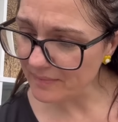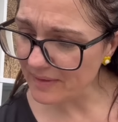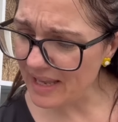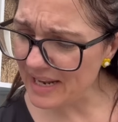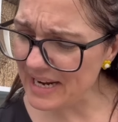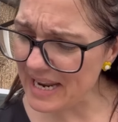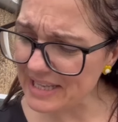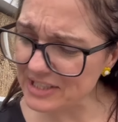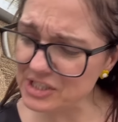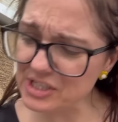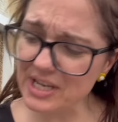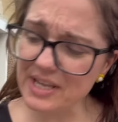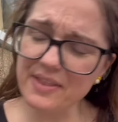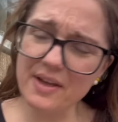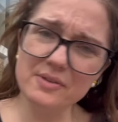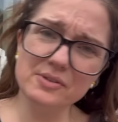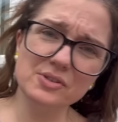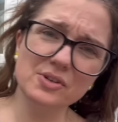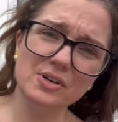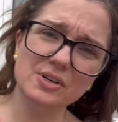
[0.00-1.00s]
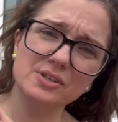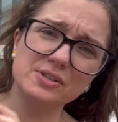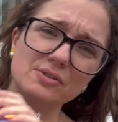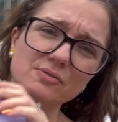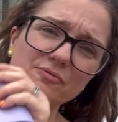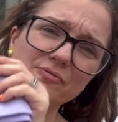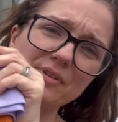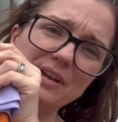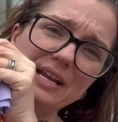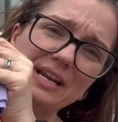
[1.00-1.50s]
And actually, those colours
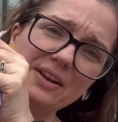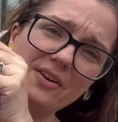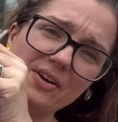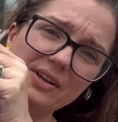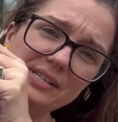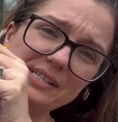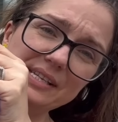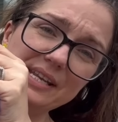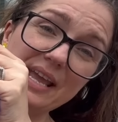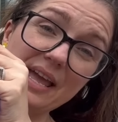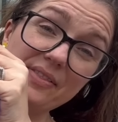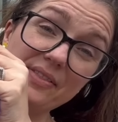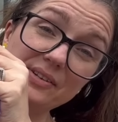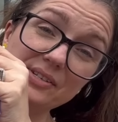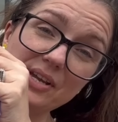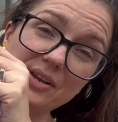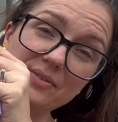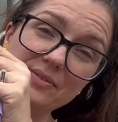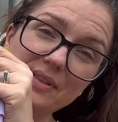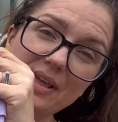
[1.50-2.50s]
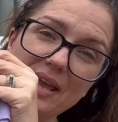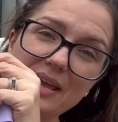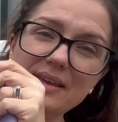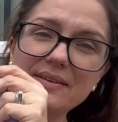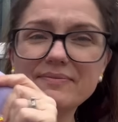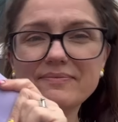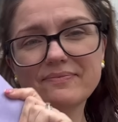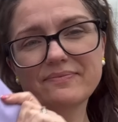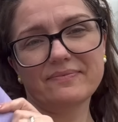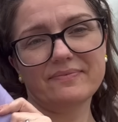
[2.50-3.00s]
look really nice together, don't they?
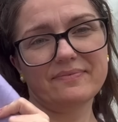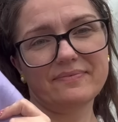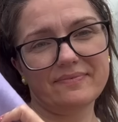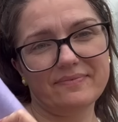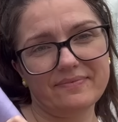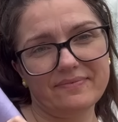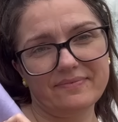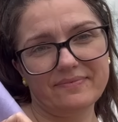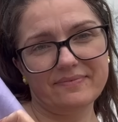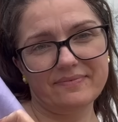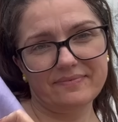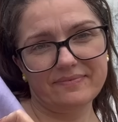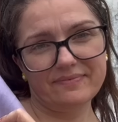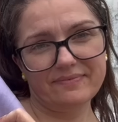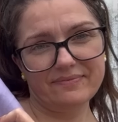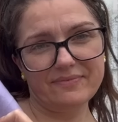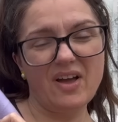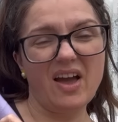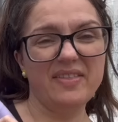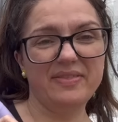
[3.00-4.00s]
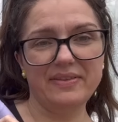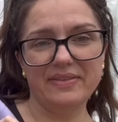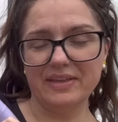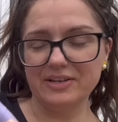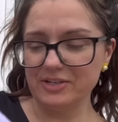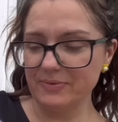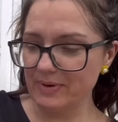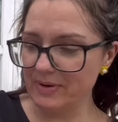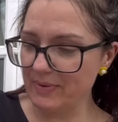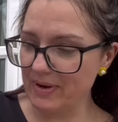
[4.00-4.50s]
I think they
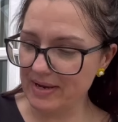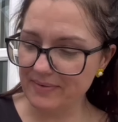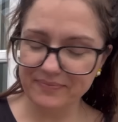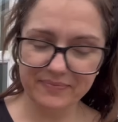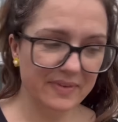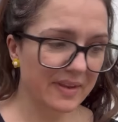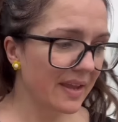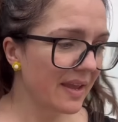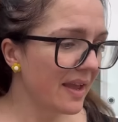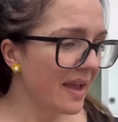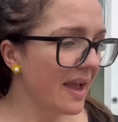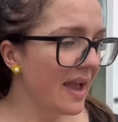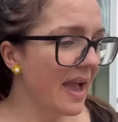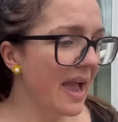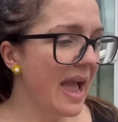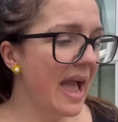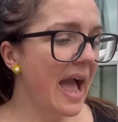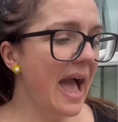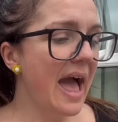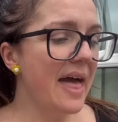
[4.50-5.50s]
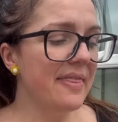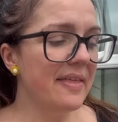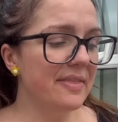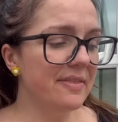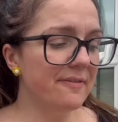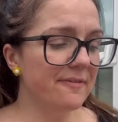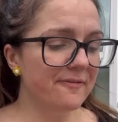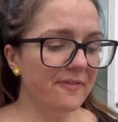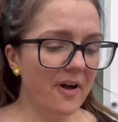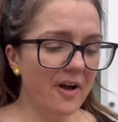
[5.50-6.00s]
do anyway. And then
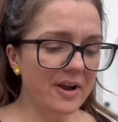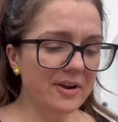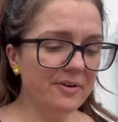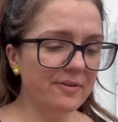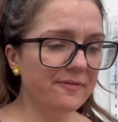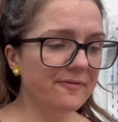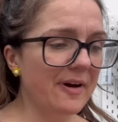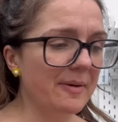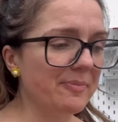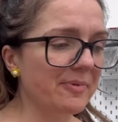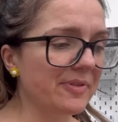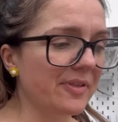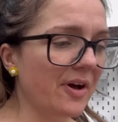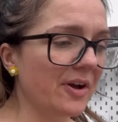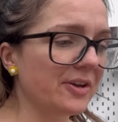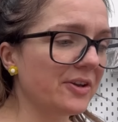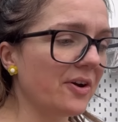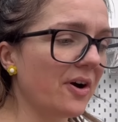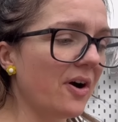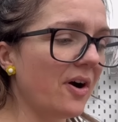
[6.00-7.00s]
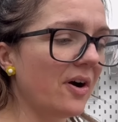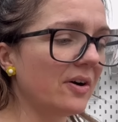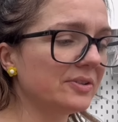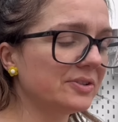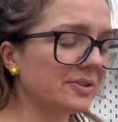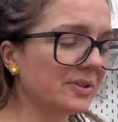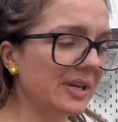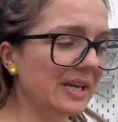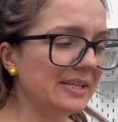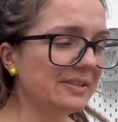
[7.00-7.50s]
the final fabric that I
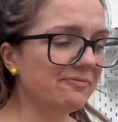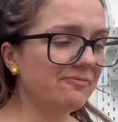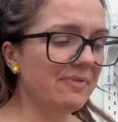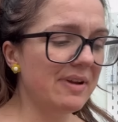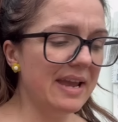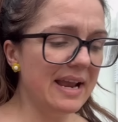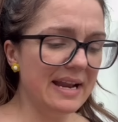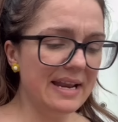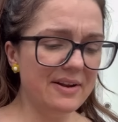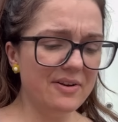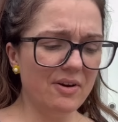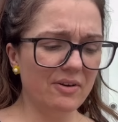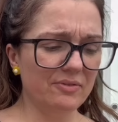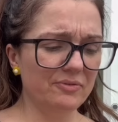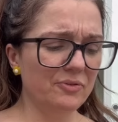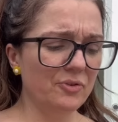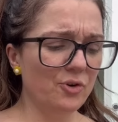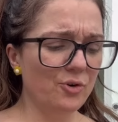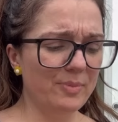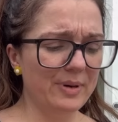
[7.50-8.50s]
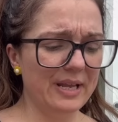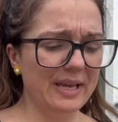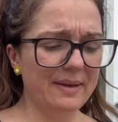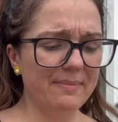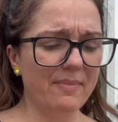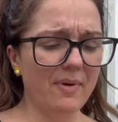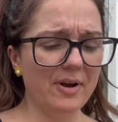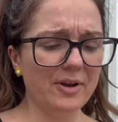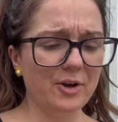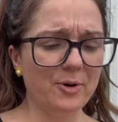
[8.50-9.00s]
got is really not normally
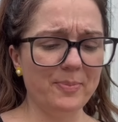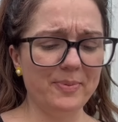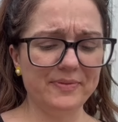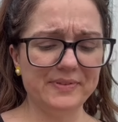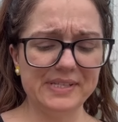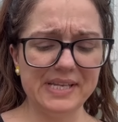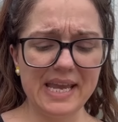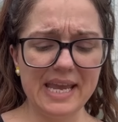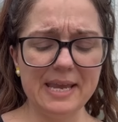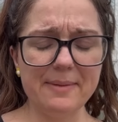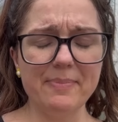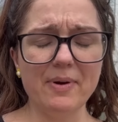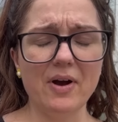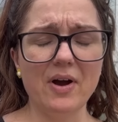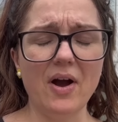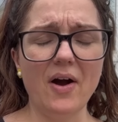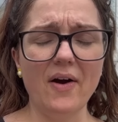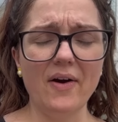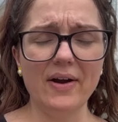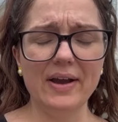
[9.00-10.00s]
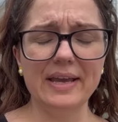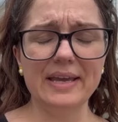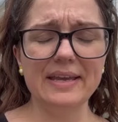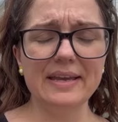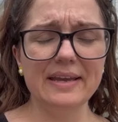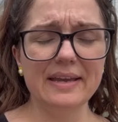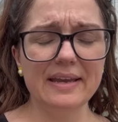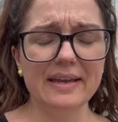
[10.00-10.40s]
my cup of tea, but I